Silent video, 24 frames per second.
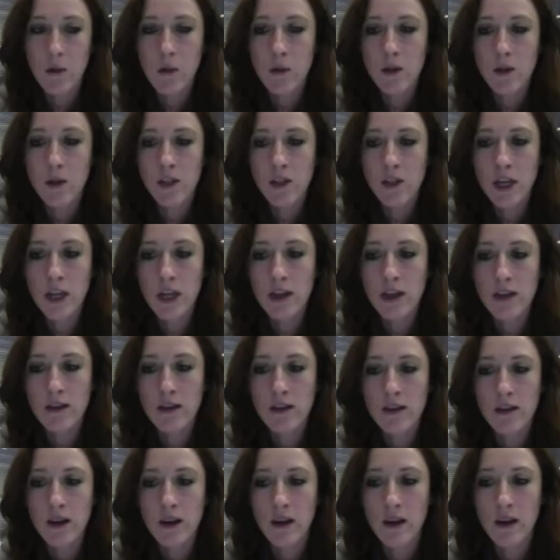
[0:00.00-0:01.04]
Orange
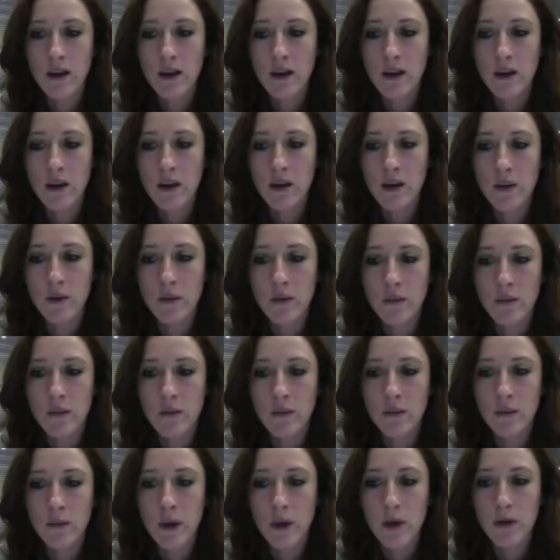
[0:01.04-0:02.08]
had
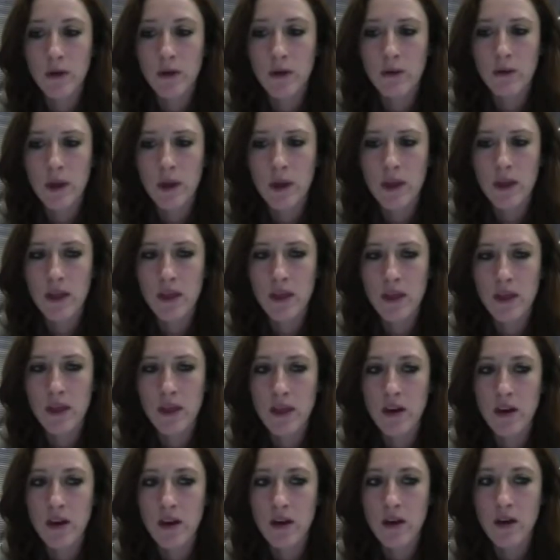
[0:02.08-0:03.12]
partnered with
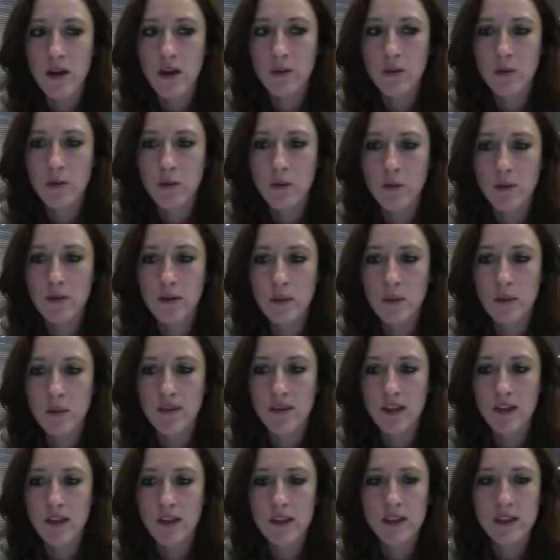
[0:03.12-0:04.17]
one of
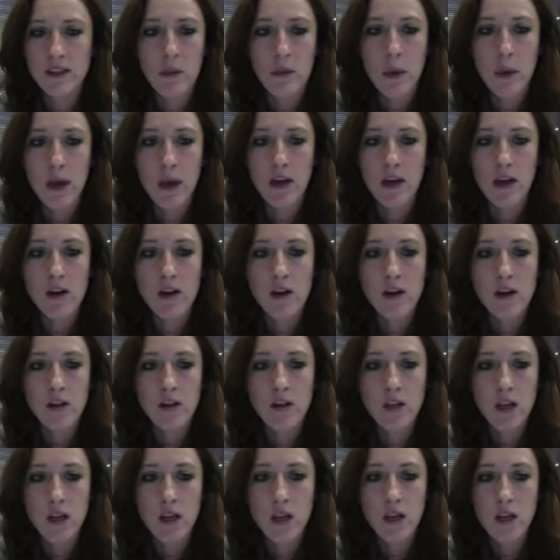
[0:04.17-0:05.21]
Spotify's competitors,
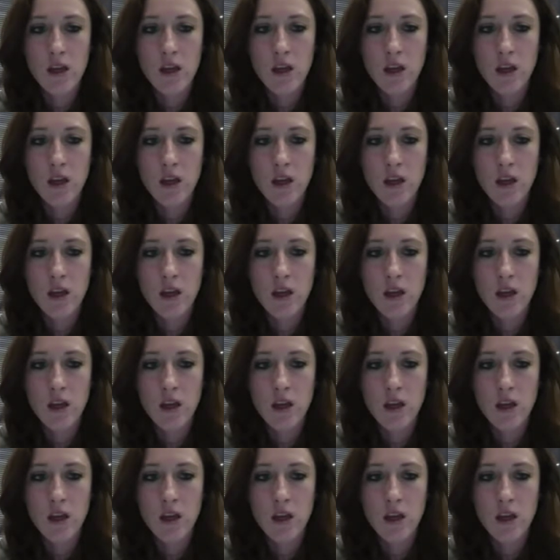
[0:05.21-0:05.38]
I think.